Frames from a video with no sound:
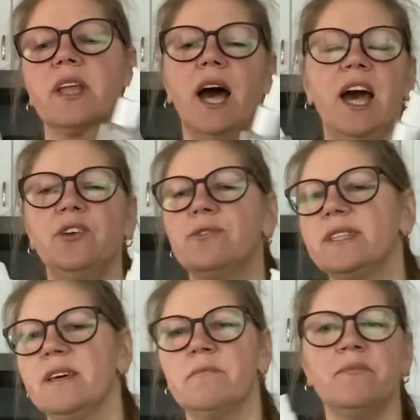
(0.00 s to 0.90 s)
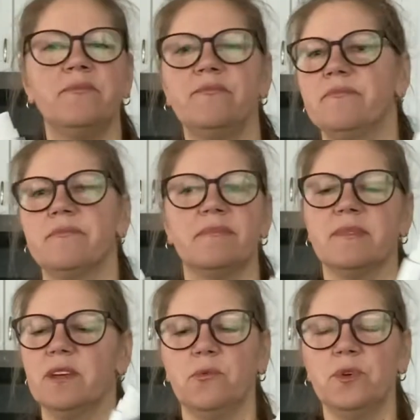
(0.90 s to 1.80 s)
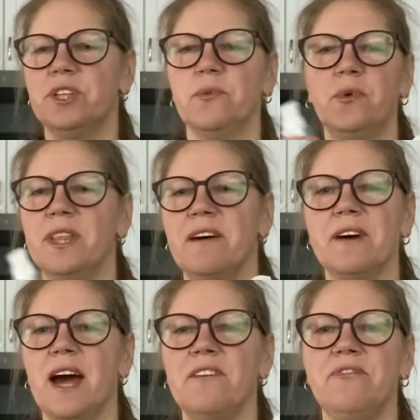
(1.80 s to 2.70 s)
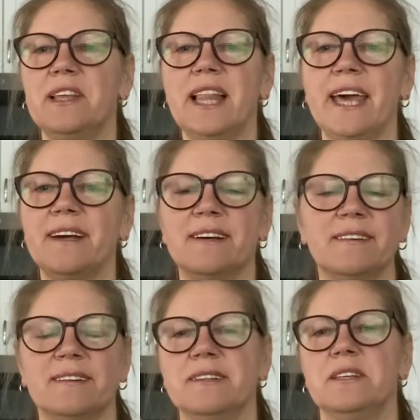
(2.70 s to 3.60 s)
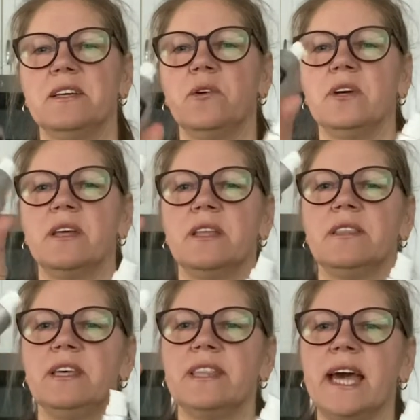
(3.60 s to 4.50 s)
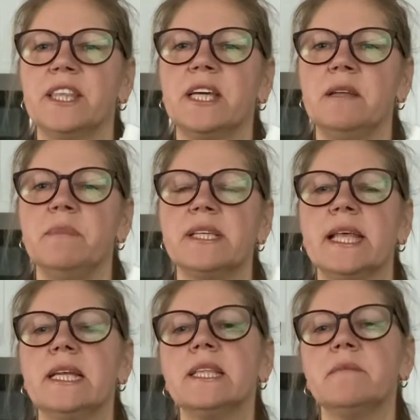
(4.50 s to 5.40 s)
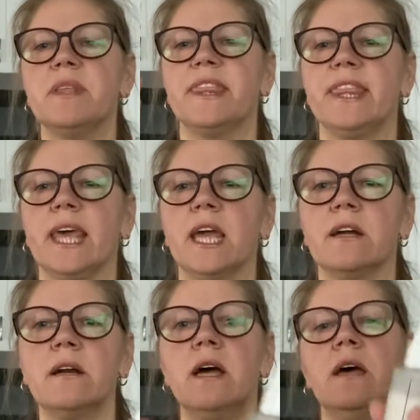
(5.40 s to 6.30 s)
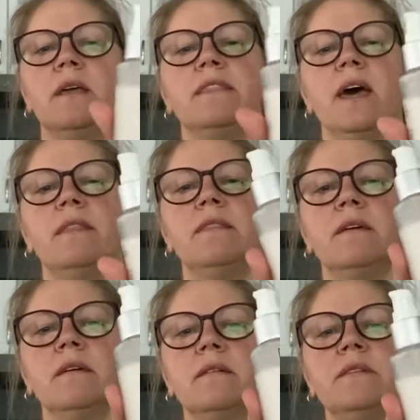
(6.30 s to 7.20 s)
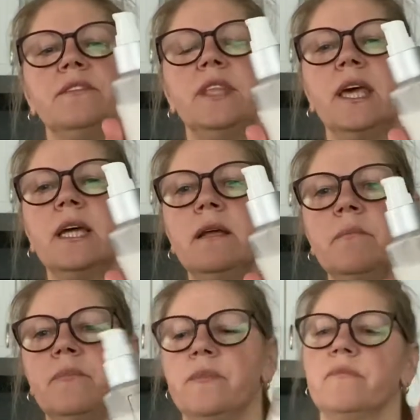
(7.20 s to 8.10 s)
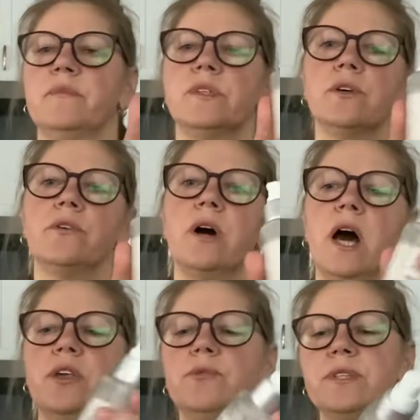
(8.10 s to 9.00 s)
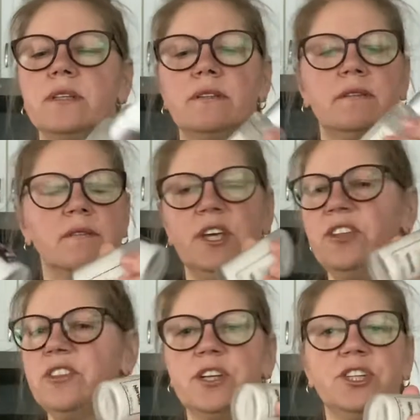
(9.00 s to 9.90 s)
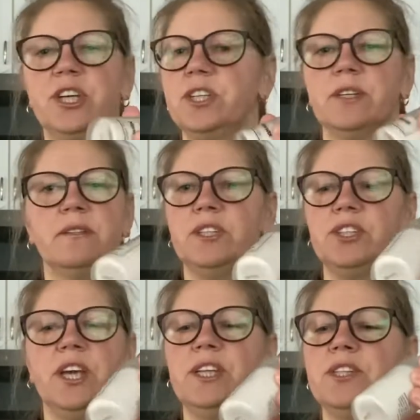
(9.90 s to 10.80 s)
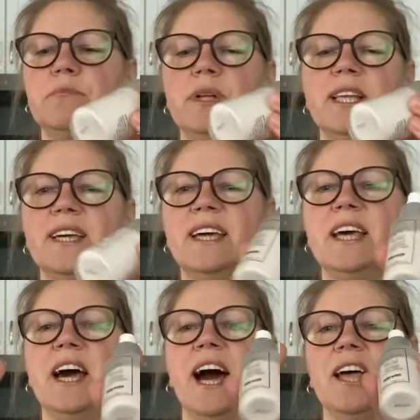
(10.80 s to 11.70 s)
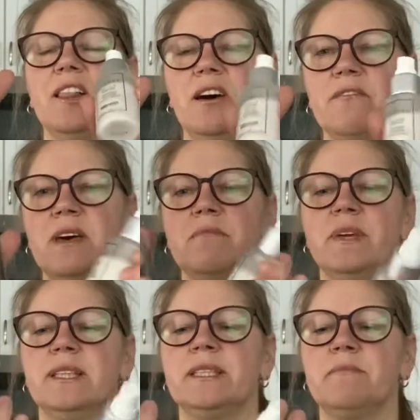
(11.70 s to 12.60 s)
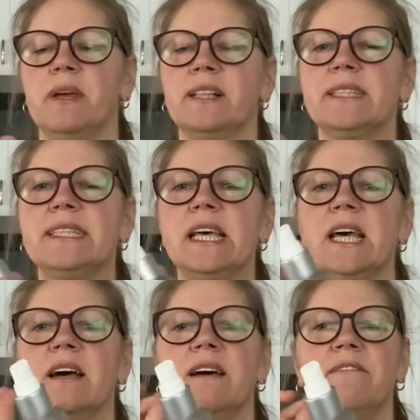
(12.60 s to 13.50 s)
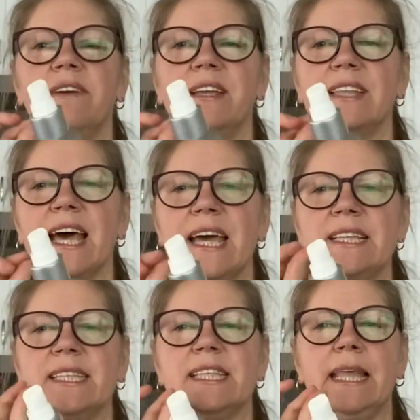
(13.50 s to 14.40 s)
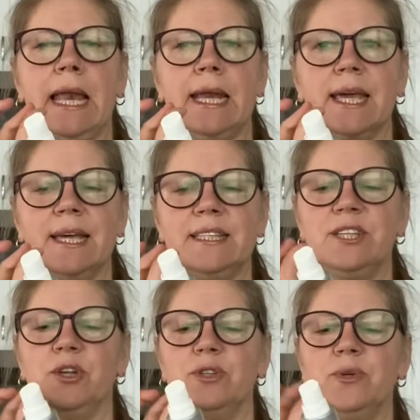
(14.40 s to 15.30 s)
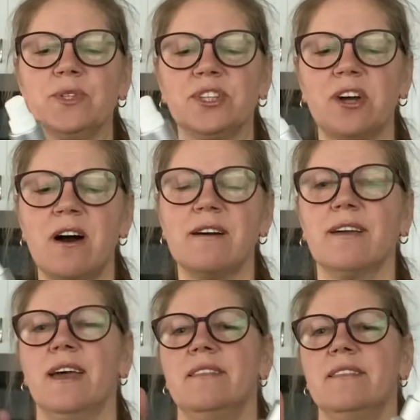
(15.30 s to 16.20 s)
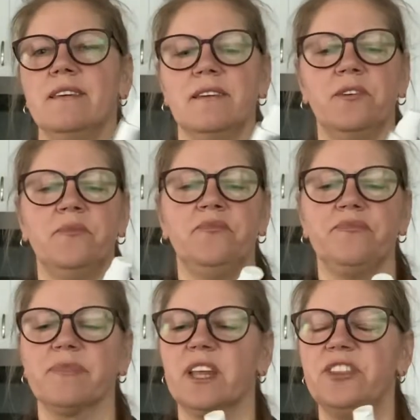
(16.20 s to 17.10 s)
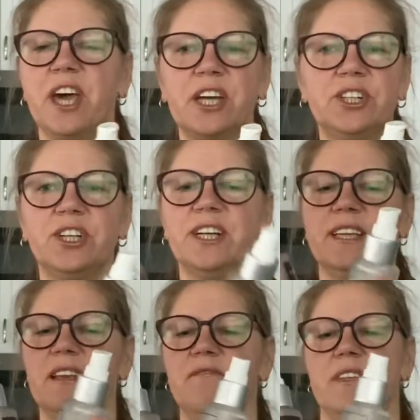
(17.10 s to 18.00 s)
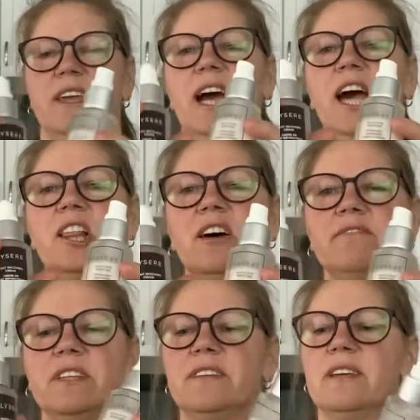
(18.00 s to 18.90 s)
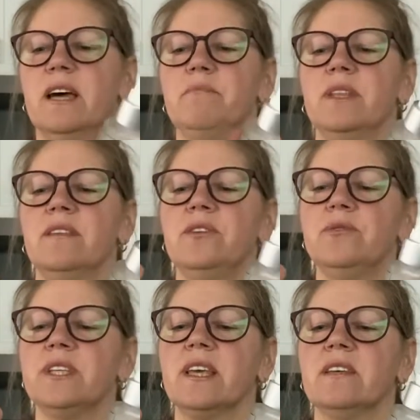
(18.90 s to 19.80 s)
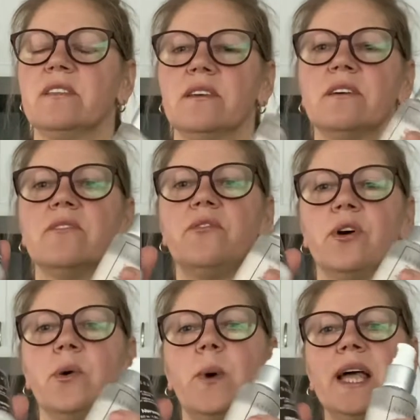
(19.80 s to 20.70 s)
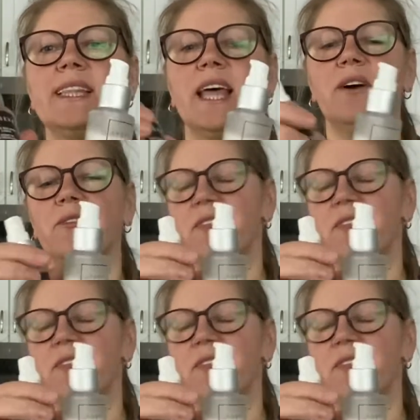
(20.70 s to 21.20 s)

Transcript: I use them whenever I feel like. The night cream is a little bit thicker than the day cream, so I use it interchangeably. I love them. It smells very nice, delicate, not too strong, and the texture and everything, I love it. I've been using it for a while now.